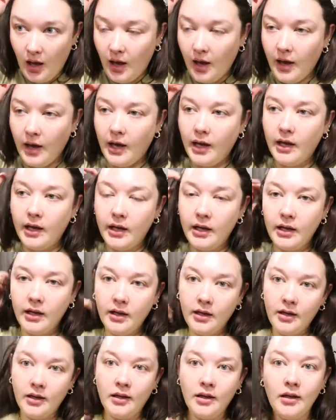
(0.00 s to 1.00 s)

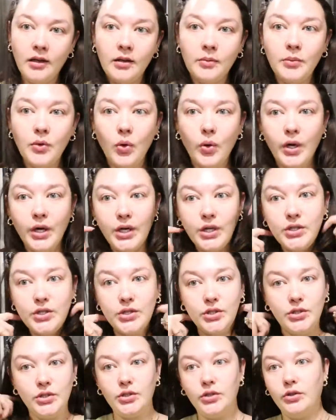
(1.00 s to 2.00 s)
I am going
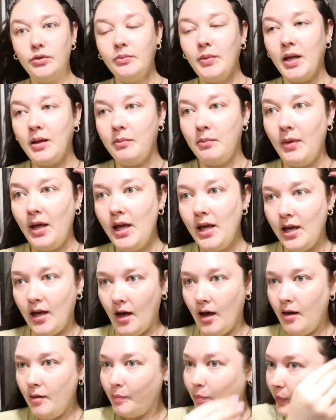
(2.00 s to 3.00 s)
to do my
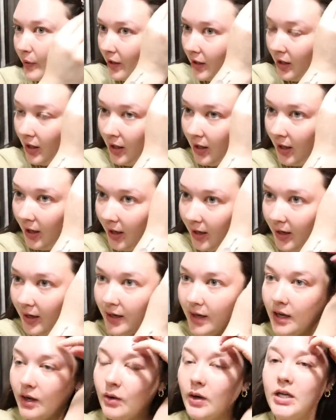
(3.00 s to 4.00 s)
makeup and
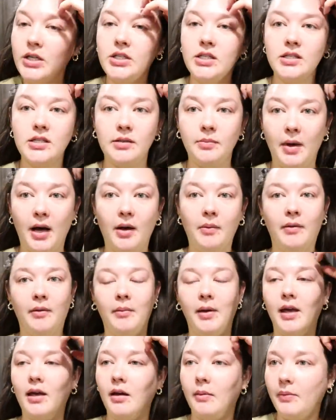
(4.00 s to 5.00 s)
I get questions about
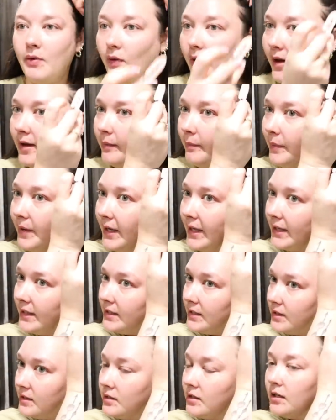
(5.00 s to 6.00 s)
my makeup quite a
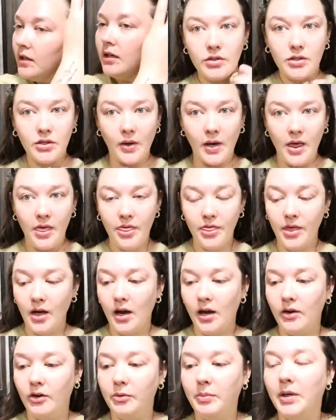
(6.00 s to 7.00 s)
bit. So I
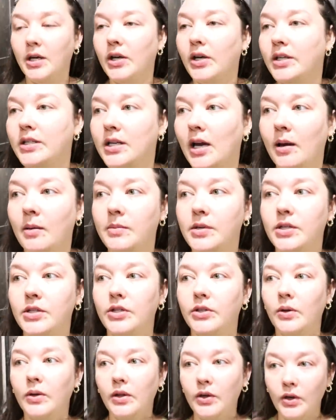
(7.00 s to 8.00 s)
thought it would be a good time to
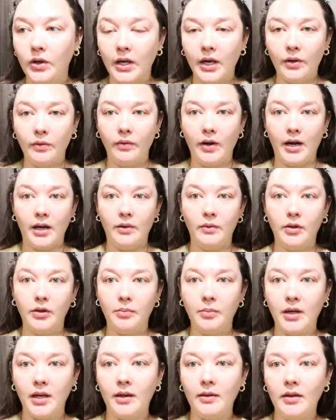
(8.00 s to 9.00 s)
do a little get ready
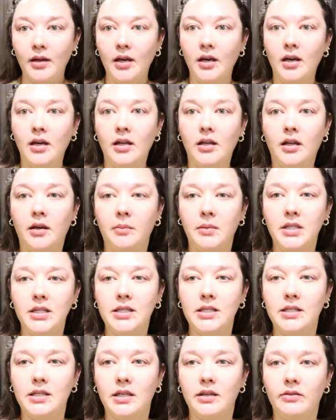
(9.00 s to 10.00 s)
with me. Let
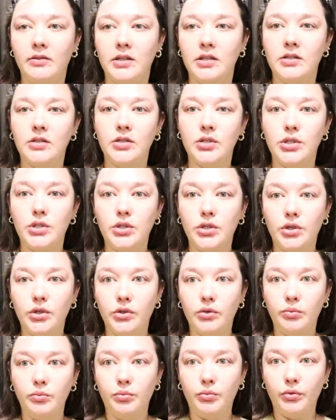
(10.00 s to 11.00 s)
me see if this is
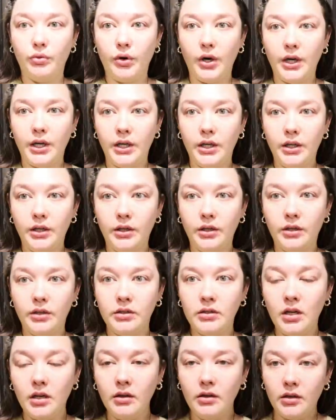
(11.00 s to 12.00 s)
too bright.
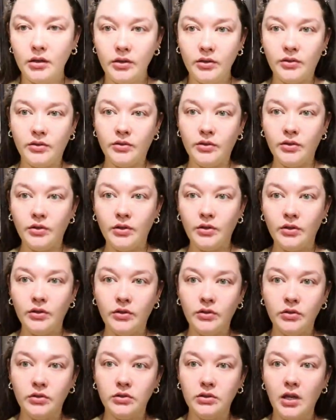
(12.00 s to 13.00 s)
Is that,
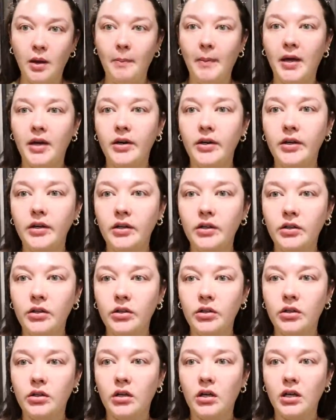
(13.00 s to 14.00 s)
is that better?
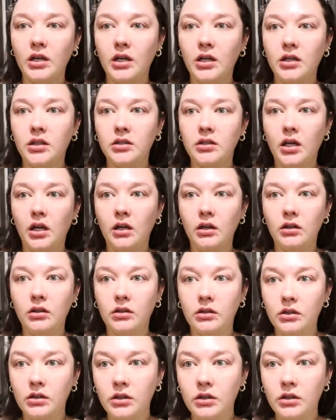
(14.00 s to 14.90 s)
I can't tell.